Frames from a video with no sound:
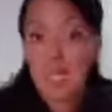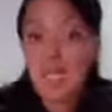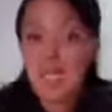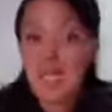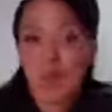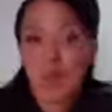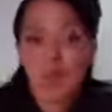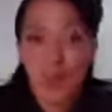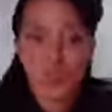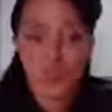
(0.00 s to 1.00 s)
tea
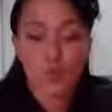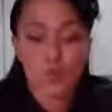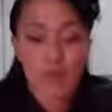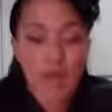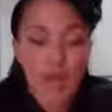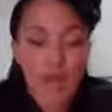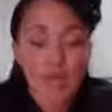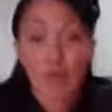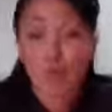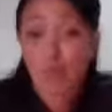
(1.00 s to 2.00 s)
once we
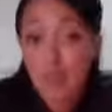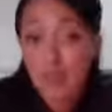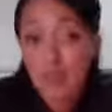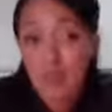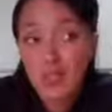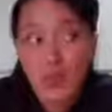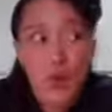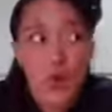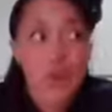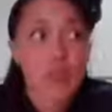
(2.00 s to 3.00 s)
have brewed it,
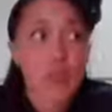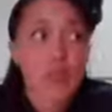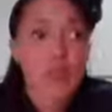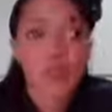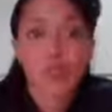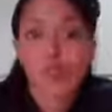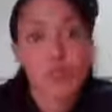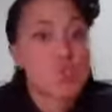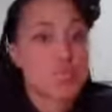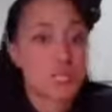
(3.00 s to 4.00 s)
or ways we can
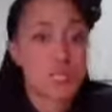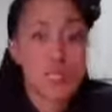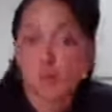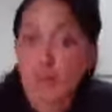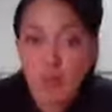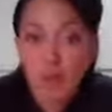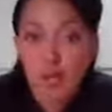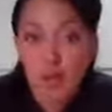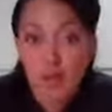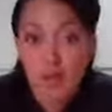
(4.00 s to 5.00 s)
use tea that I'm maybe
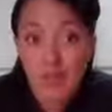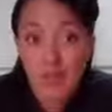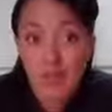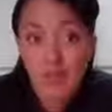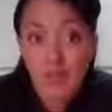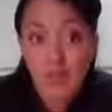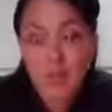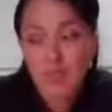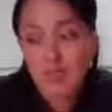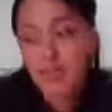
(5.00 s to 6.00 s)
not covering in this
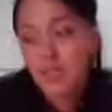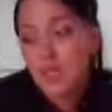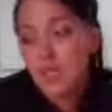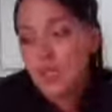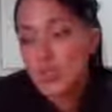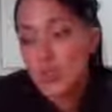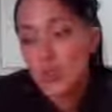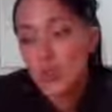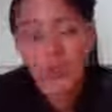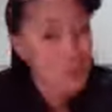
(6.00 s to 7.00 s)
class.
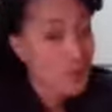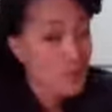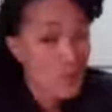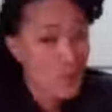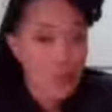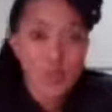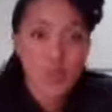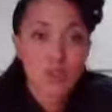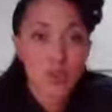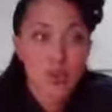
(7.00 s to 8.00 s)
So most people don't
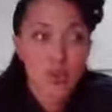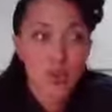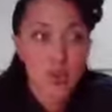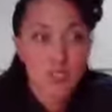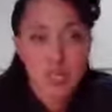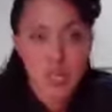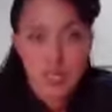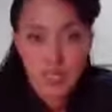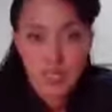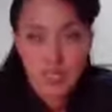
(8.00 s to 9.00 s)
think to cook with
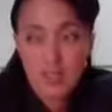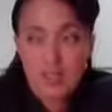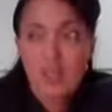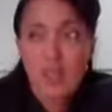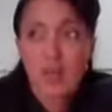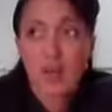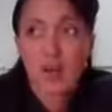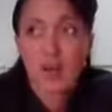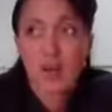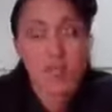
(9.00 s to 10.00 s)
tea, at least
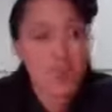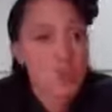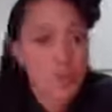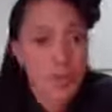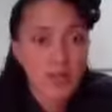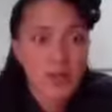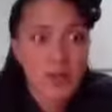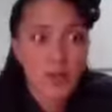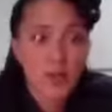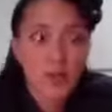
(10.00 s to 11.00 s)
in the US,
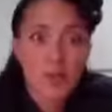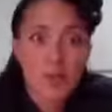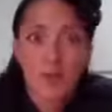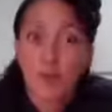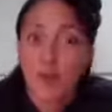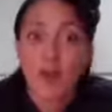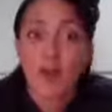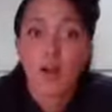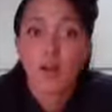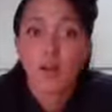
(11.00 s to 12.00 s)
it's not really a big
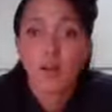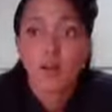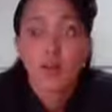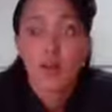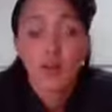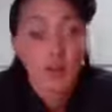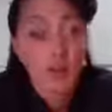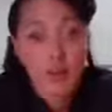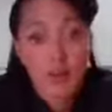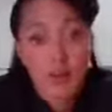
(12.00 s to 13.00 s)
part of
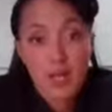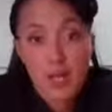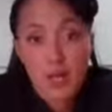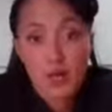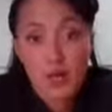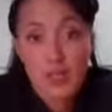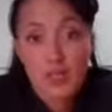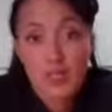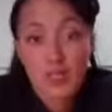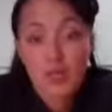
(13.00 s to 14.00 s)
North American or
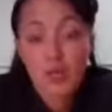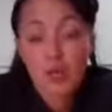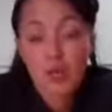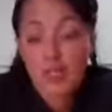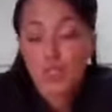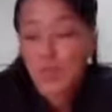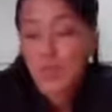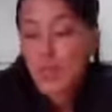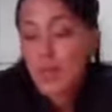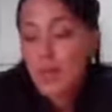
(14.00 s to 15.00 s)
United States culture,
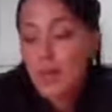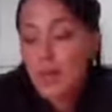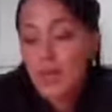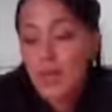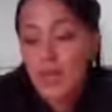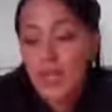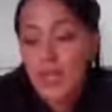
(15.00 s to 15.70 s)
but